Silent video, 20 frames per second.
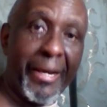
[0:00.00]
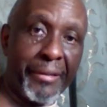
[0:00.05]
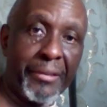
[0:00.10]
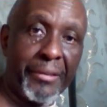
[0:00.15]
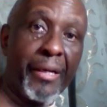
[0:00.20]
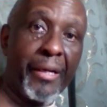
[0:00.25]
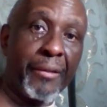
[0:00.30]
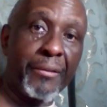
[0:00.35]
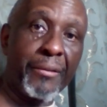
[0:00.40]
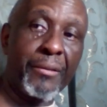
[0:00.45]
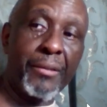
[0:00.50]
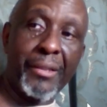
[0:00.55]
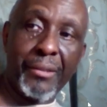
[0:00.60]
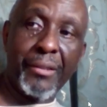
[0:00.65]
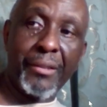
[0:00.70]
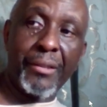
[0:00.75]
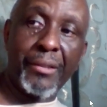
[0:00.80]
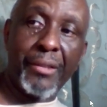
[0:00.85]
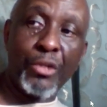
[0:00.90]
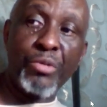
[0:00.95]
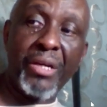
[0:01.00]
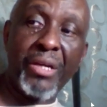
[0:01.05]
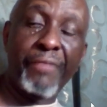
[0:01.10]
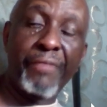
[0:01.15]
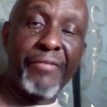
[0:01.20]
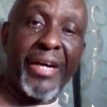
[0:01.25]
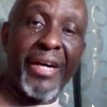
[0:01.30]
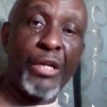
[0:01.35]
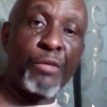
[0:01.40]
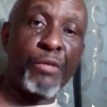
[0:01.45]
The unique value
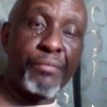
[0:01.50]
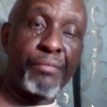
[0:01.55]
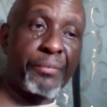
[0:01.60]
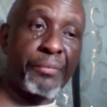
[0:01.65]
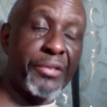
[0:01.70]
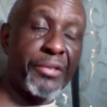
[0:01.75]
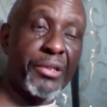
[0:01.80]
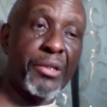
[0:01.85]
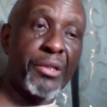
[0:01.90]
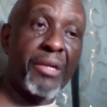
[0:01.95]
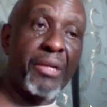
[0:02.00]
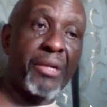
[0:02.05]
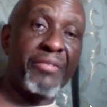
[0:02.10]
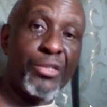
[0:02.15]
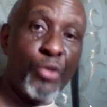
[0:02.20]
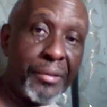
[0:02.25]
proposition, if it's not there,